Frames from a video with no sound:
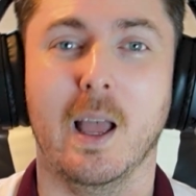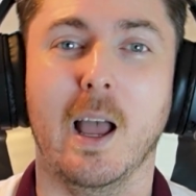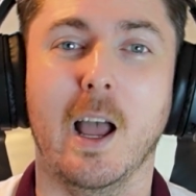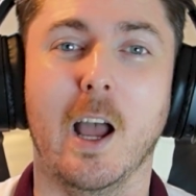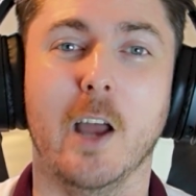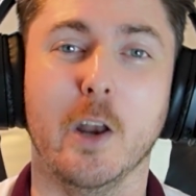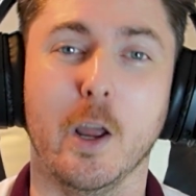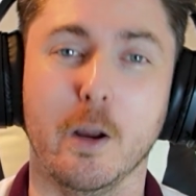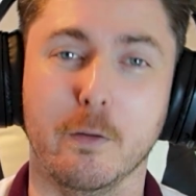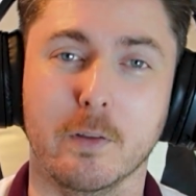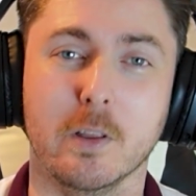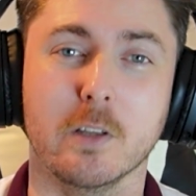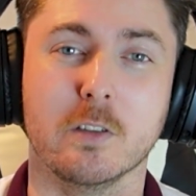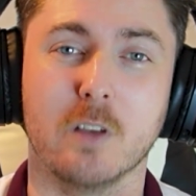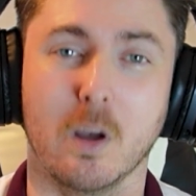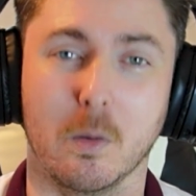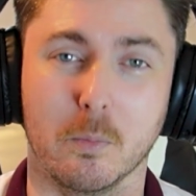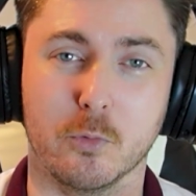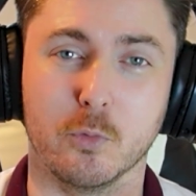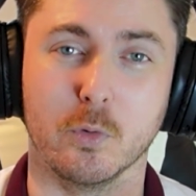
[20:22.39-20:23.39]
and over the
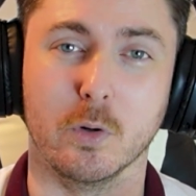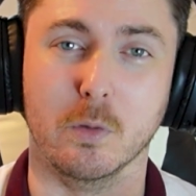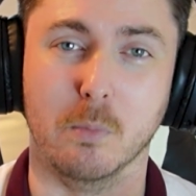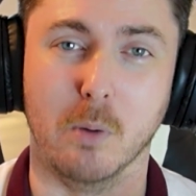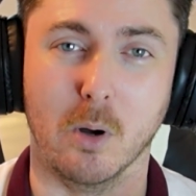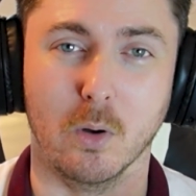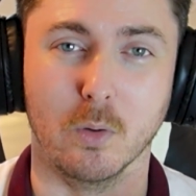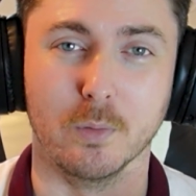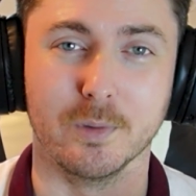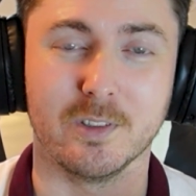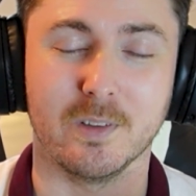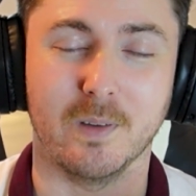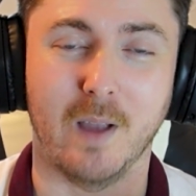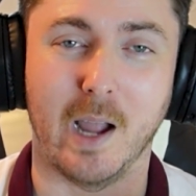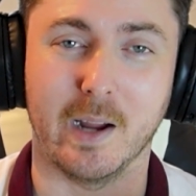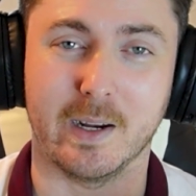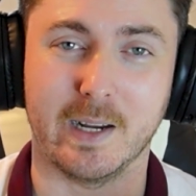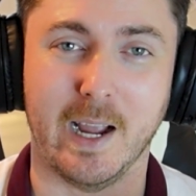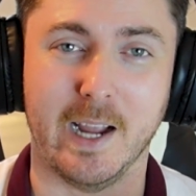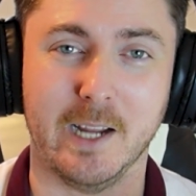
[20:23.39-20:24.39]
top through balls,
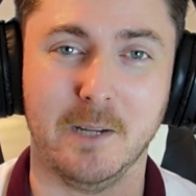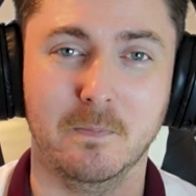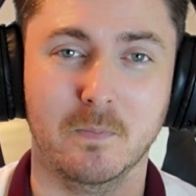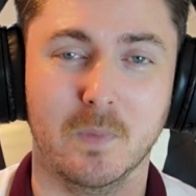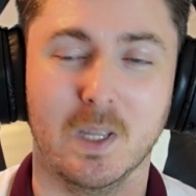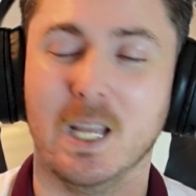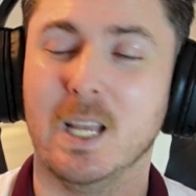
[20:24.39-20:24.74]
okay?